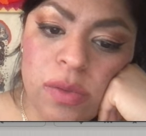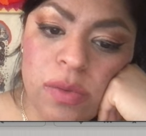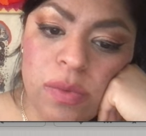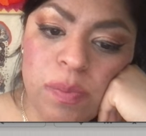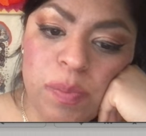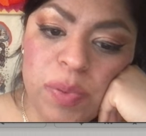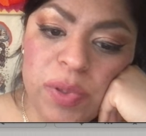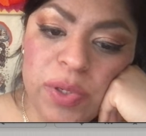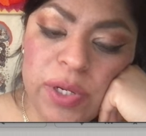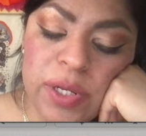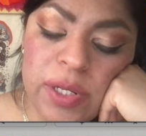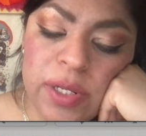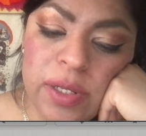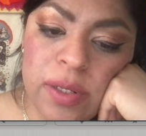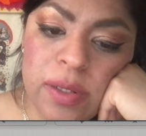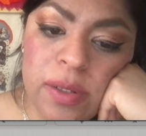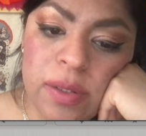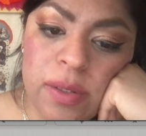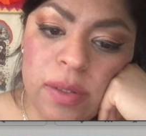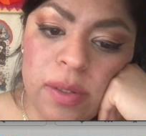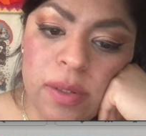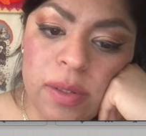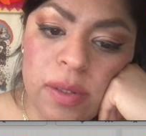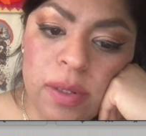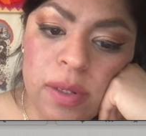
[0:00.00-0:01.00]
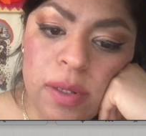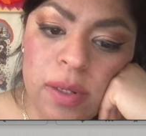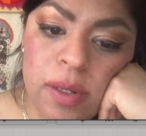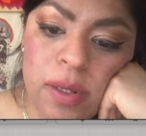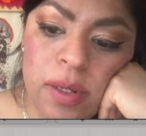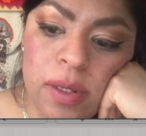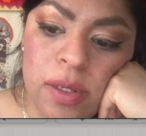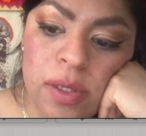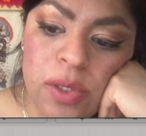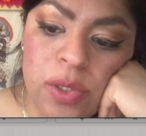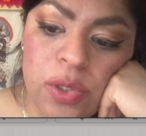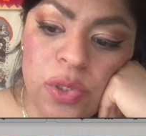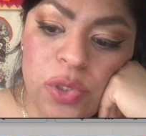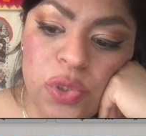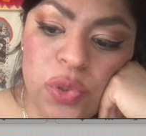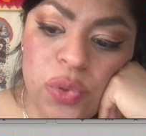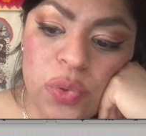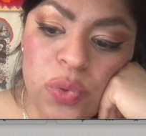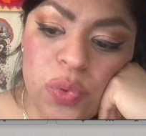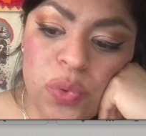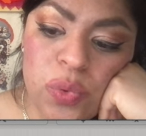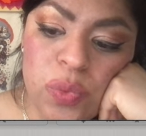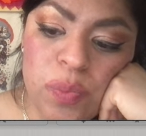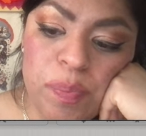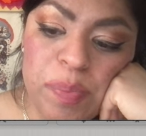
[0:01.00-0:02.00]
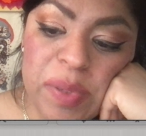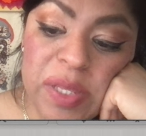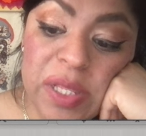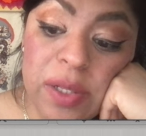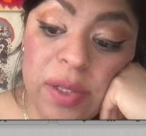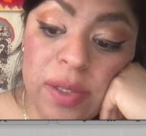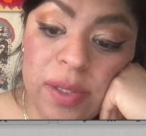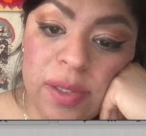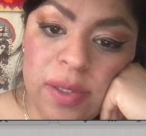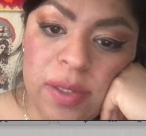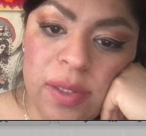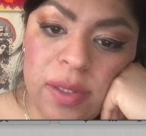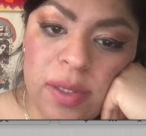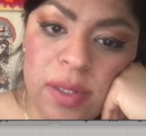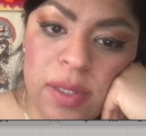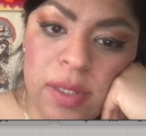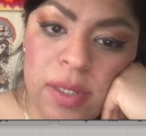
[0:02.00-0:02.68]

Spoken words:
put in, to build,